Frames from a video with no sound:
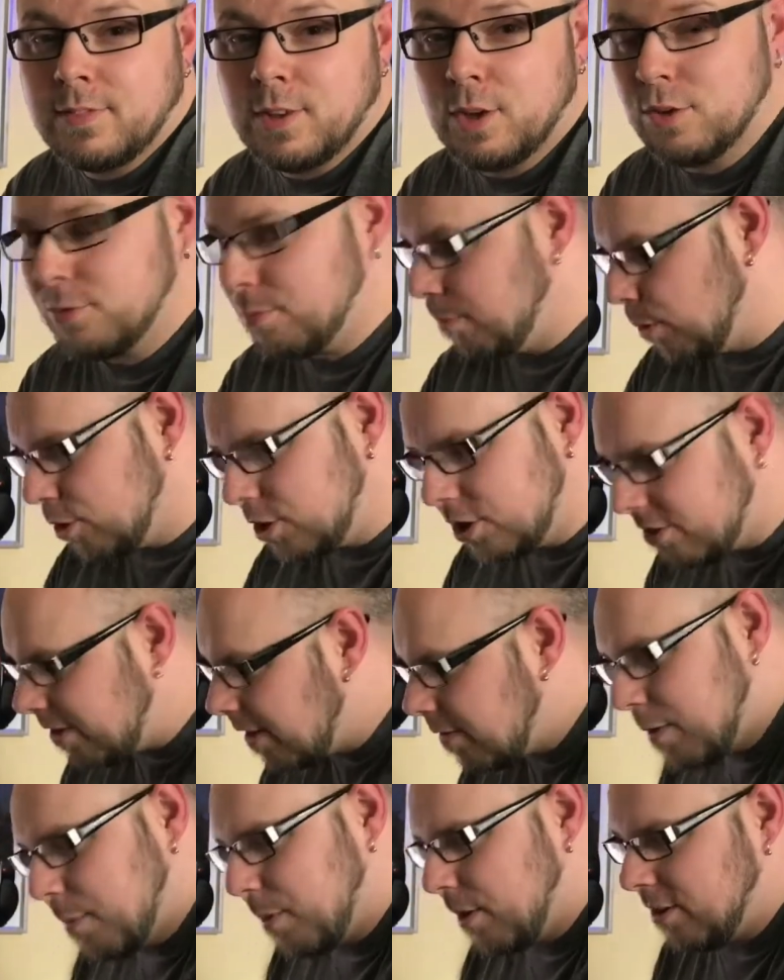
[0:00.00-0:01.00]
As much as
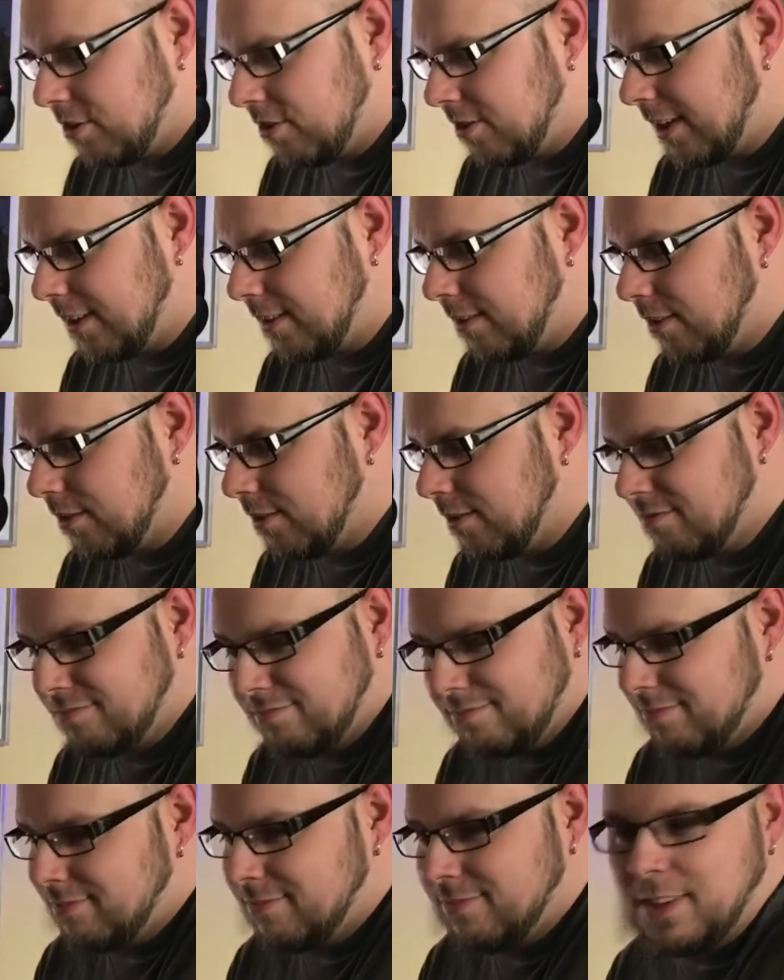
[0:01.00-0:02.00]
everybody said that
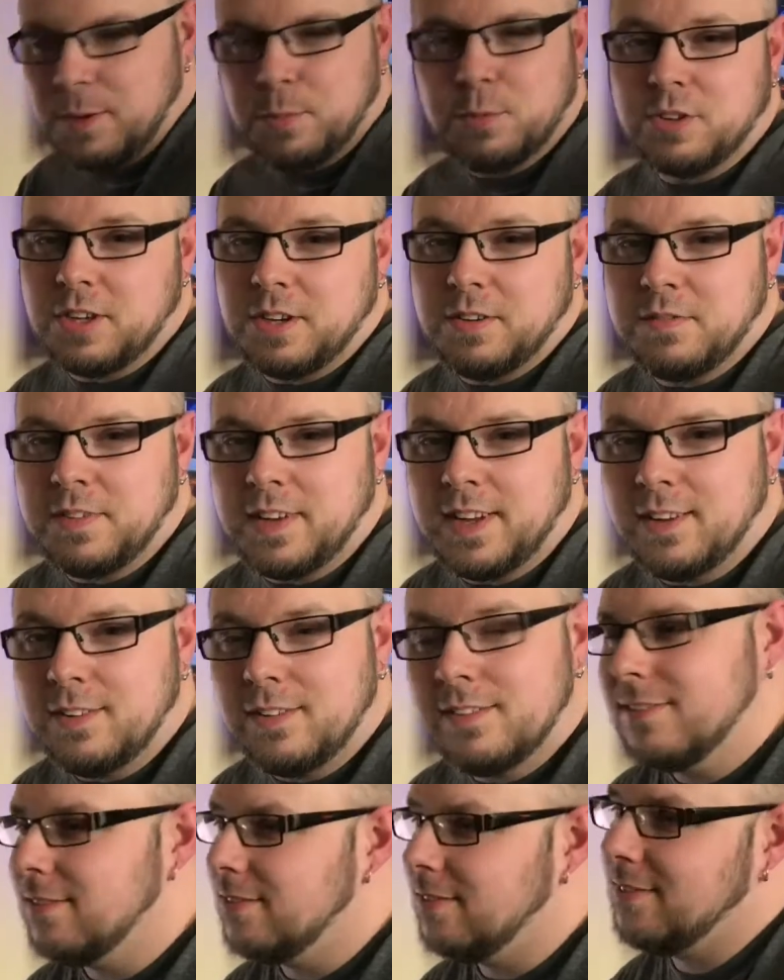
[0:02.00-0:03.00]
it was going to
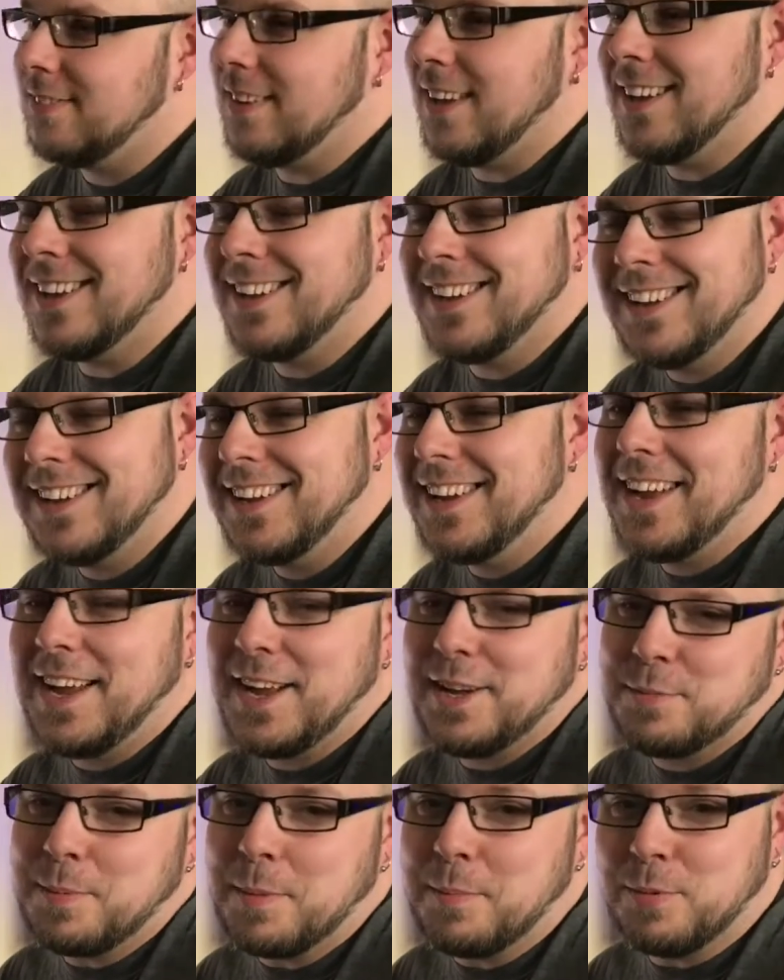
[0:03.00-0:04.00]
fail,
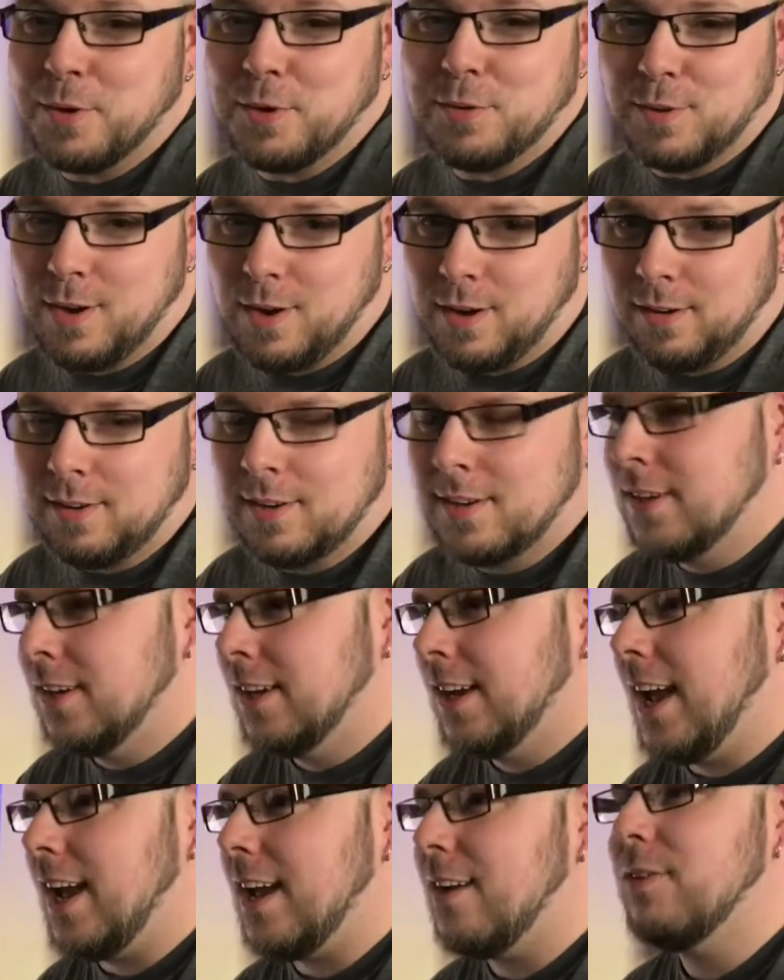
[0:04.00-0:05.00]
it's been proved wrong.
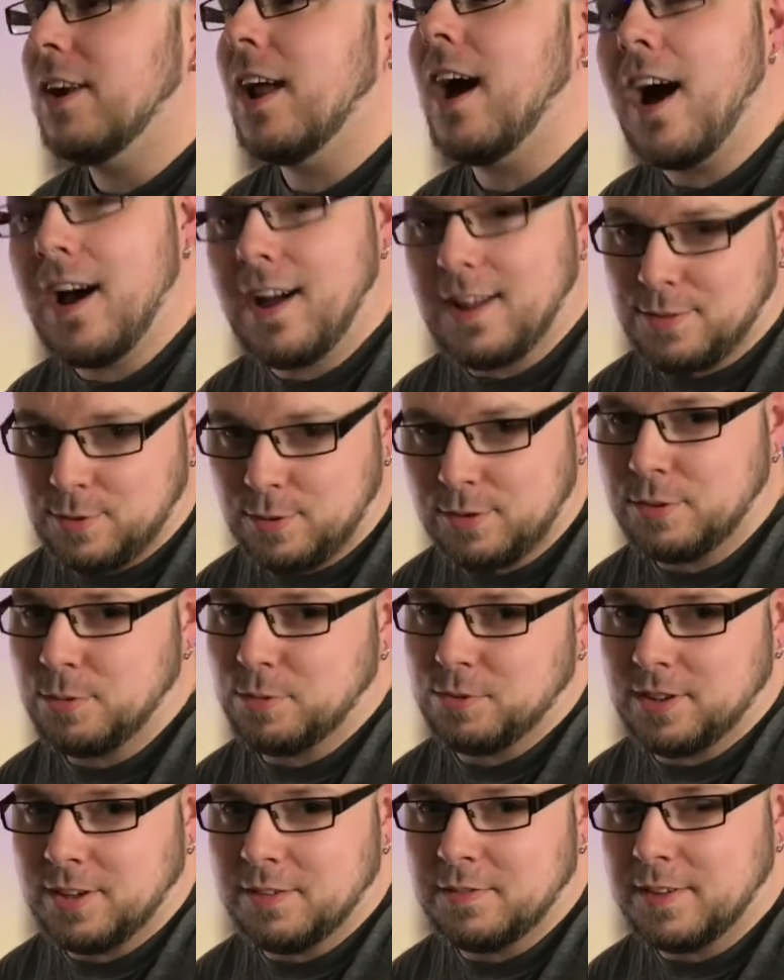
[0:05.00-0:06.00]
Even I thought it
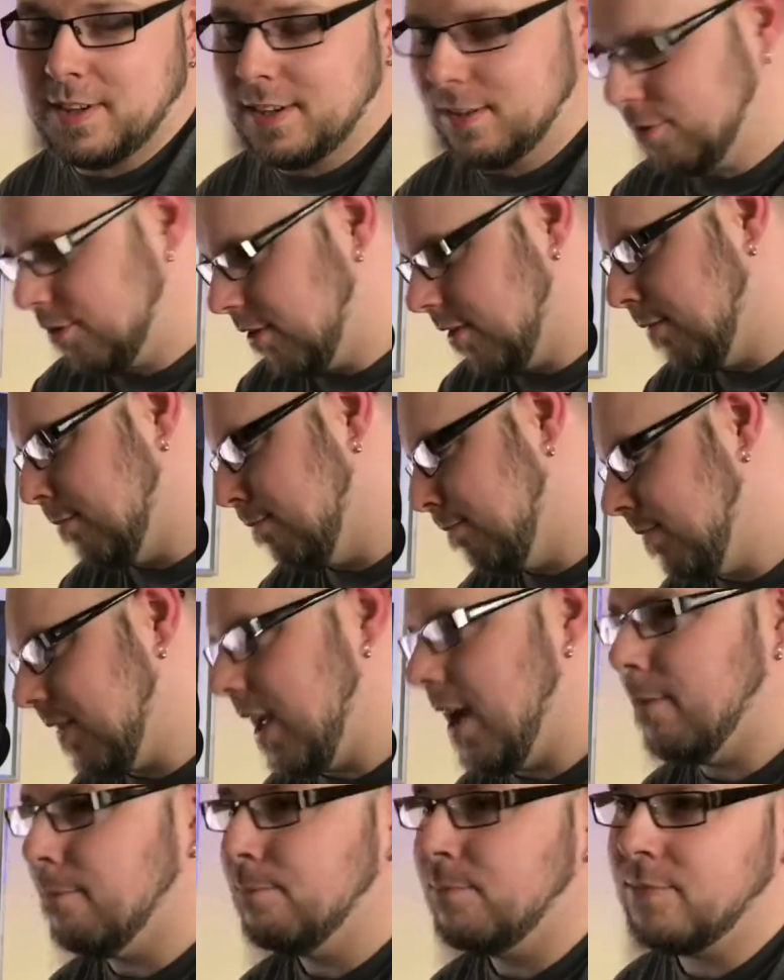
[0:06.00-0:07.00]
was going to fail, so
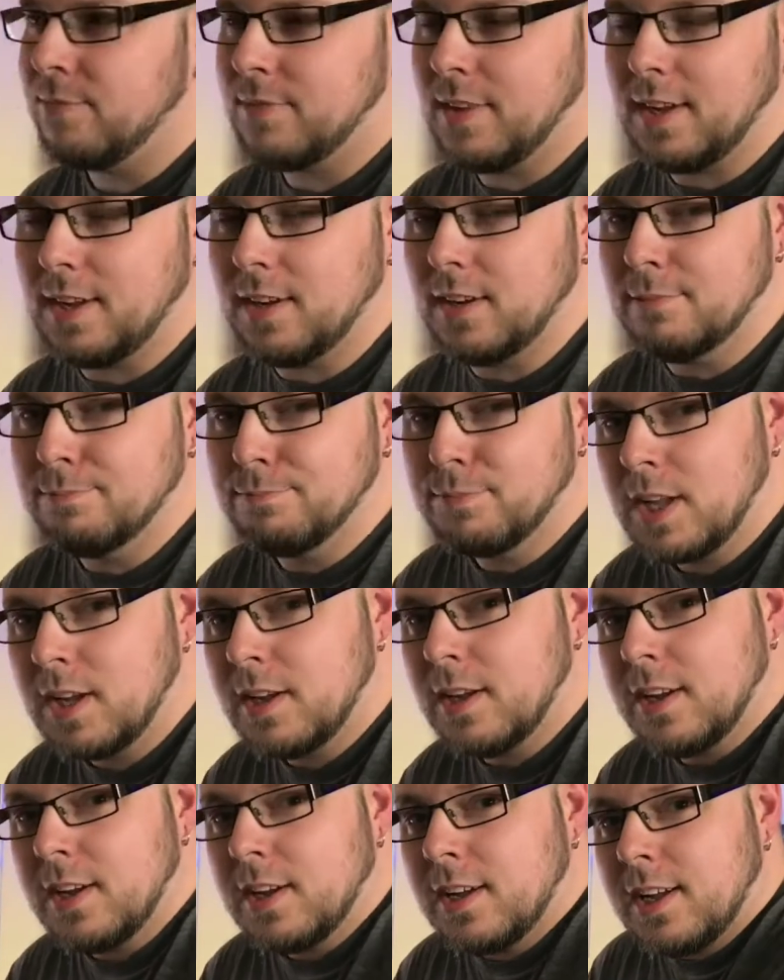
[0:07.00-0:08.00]
yeah, there you go.
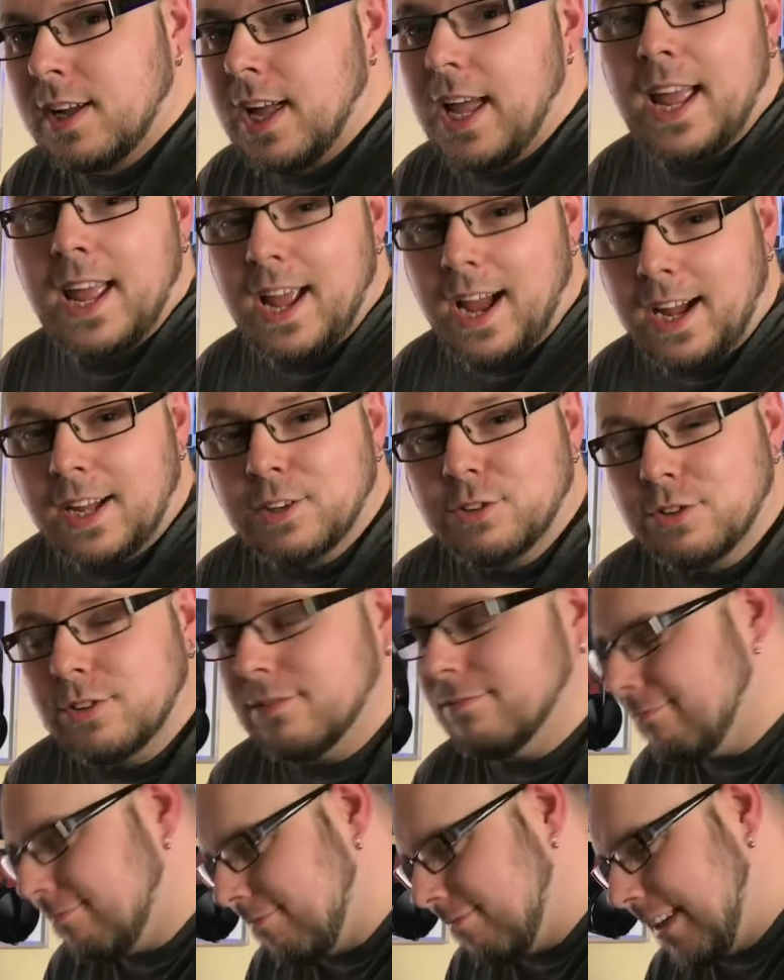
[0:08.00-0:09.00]
It
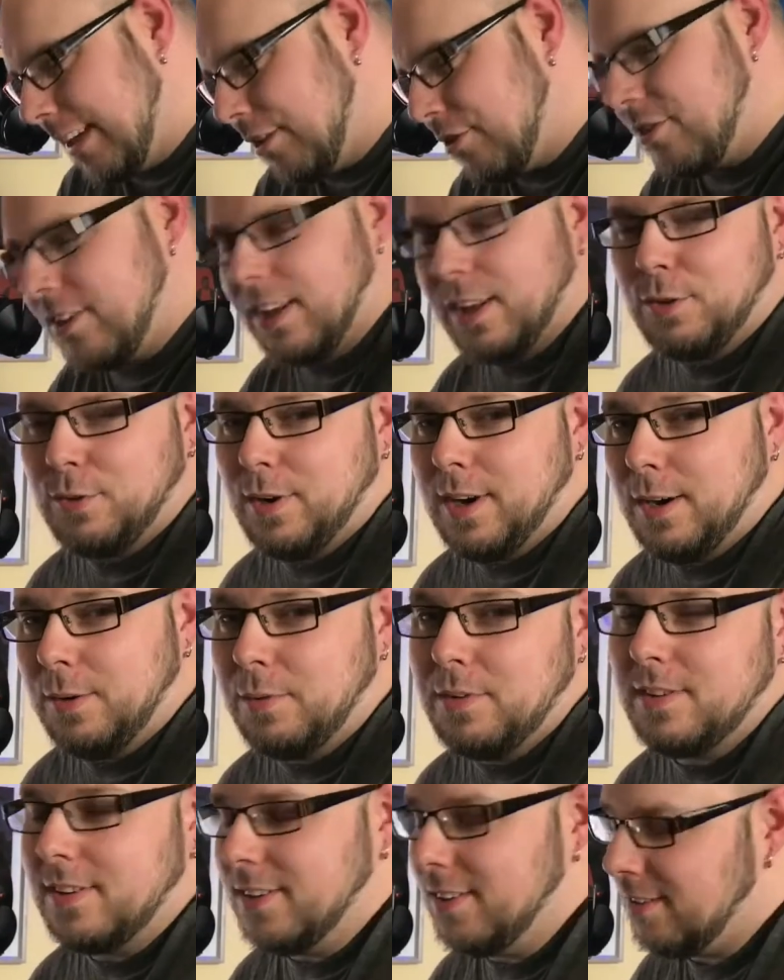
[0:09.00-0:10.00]
hasn't, it's still
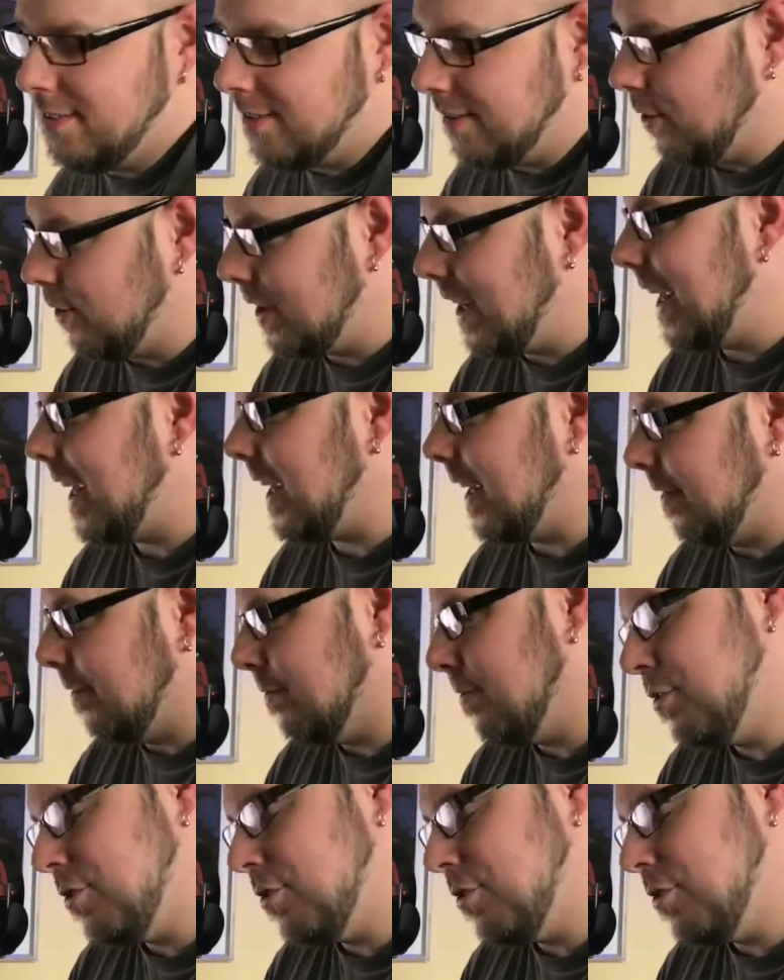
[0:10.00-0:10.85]
around and it's still kicking.